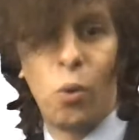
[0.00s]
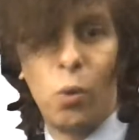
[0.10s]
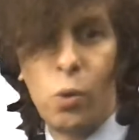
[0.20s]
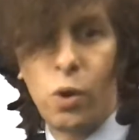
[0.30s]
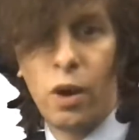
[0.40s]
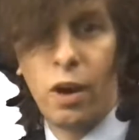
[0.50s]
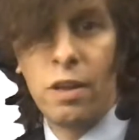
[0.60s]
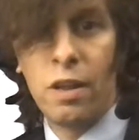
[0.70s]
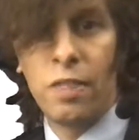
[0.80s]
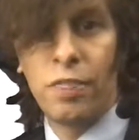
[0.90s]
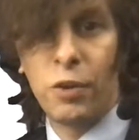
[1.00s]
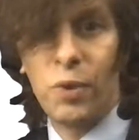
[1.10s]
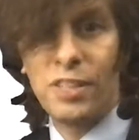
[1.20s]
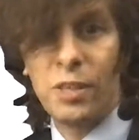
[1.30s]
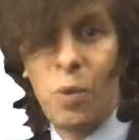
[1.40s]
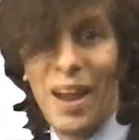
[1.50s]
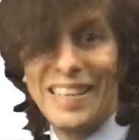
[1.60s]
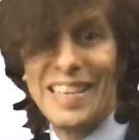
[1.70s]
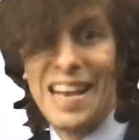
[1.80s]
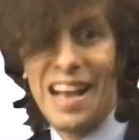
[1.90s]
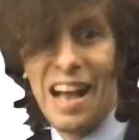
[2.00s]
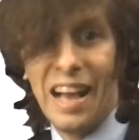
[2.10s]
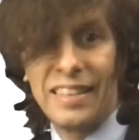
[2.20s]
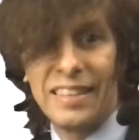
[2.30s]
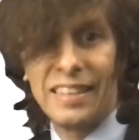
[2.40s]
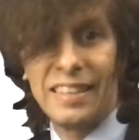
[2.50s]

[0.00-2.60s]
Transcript: or the reason why it's not